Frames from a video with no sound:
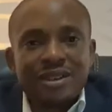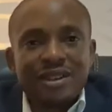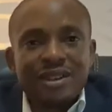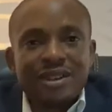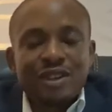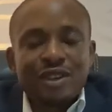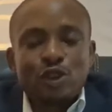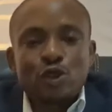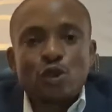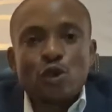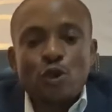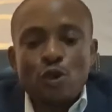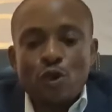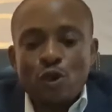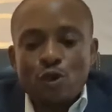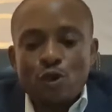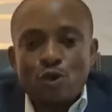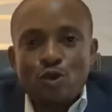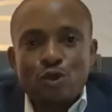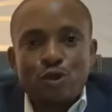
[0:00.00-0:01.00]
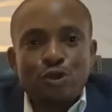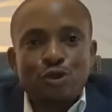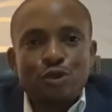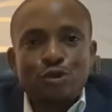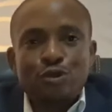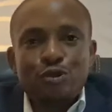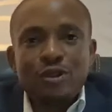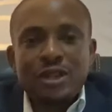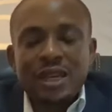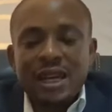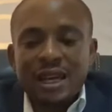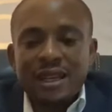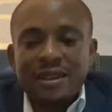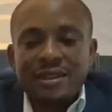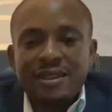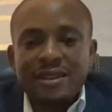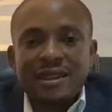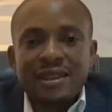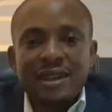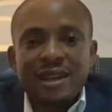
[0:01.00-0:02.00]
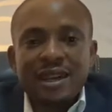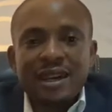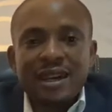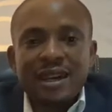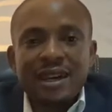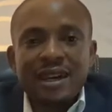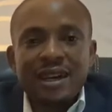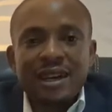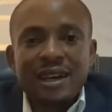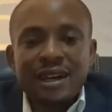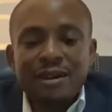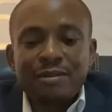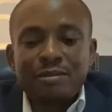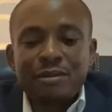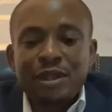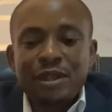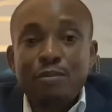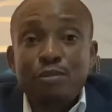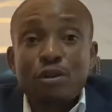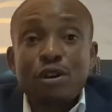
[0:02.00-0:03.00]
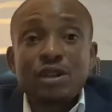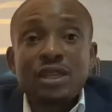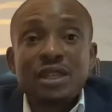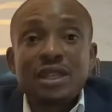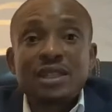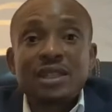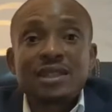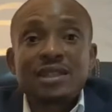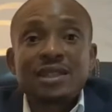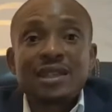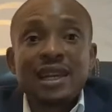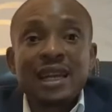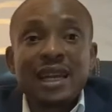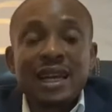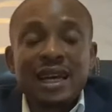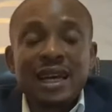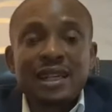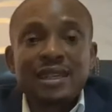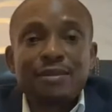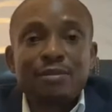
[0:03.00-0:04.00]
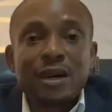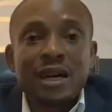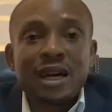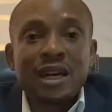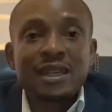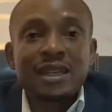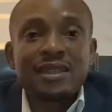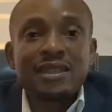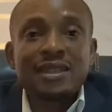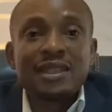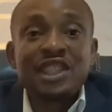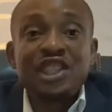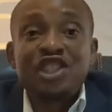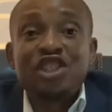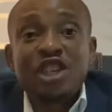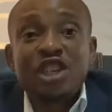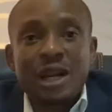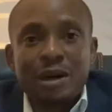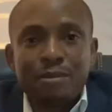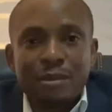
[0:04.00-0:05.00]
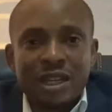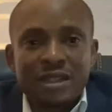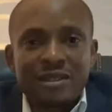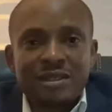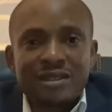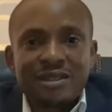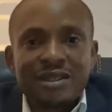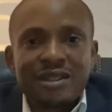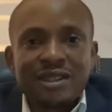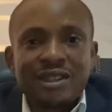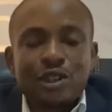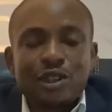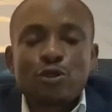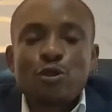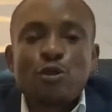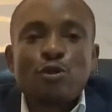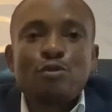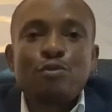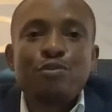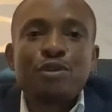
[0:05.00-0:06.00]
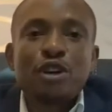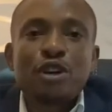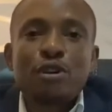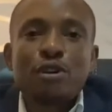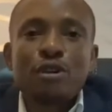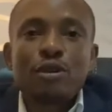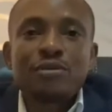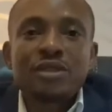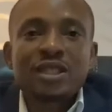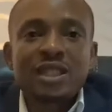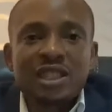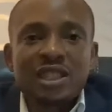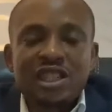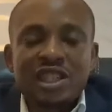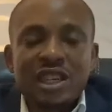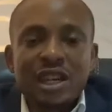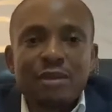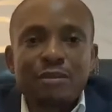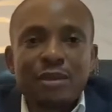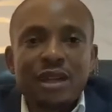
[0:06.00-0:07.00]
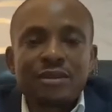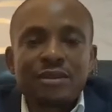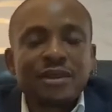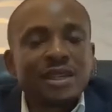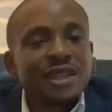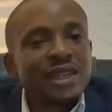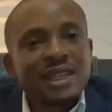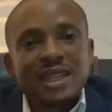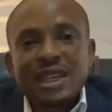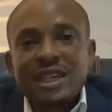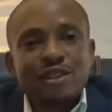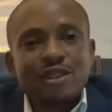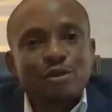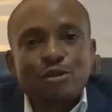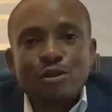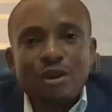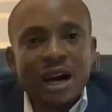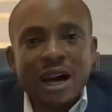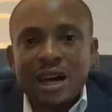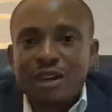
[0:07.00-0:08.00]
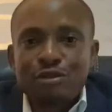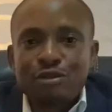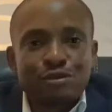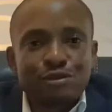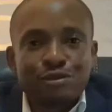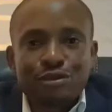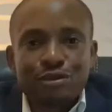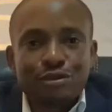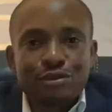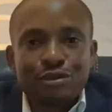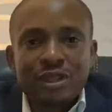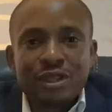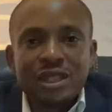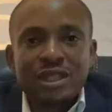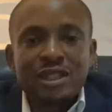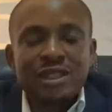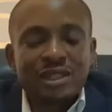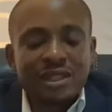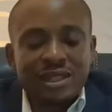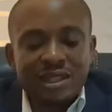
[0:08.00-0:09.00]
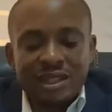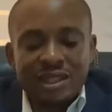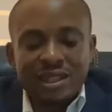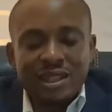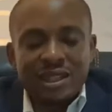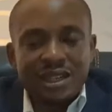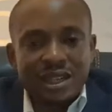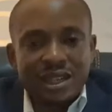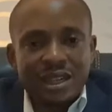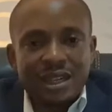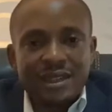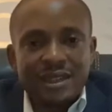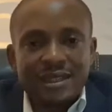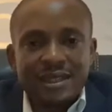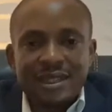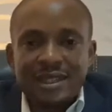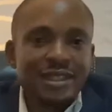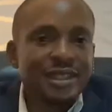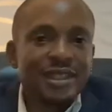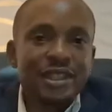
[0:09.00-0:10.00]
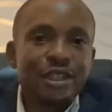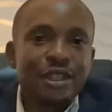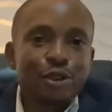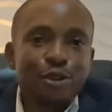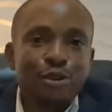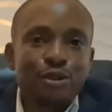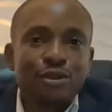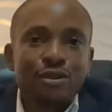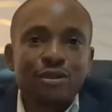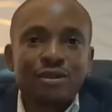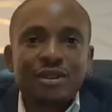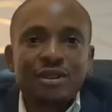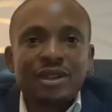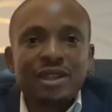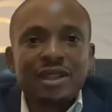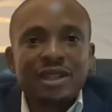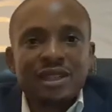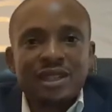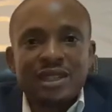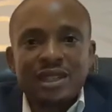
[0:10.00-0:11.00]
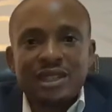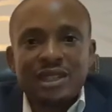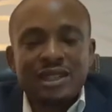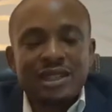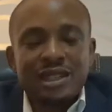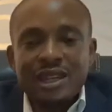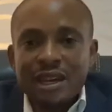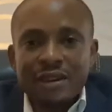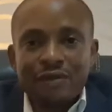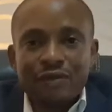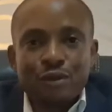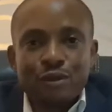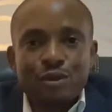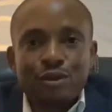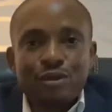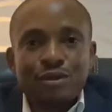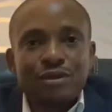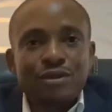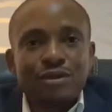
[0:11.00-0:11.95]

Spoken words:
So who do you then, the board is led by the chairman. So who becomes the chairman? There is no hard rule to it. The CEO, the CFO,